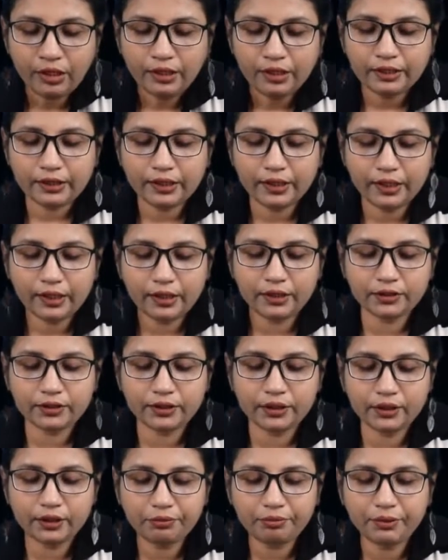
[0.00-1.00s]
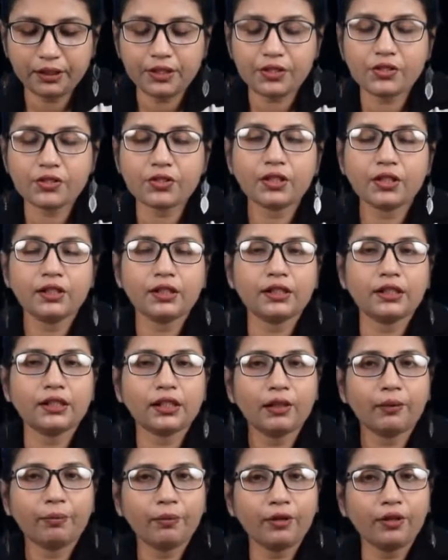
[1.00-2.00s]
The chief minister is
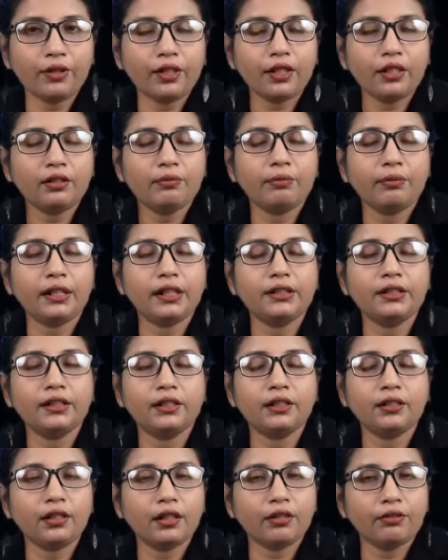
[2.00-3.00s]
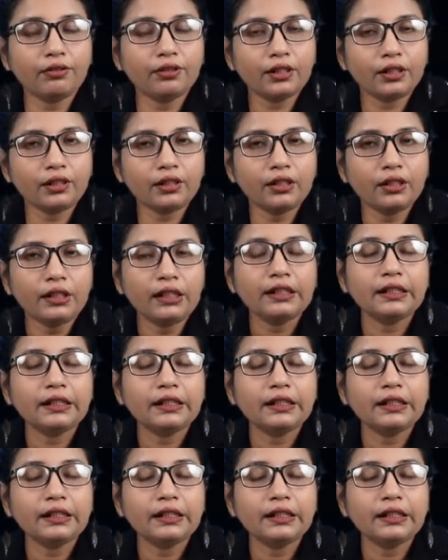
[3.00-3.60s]
appointed by the governor.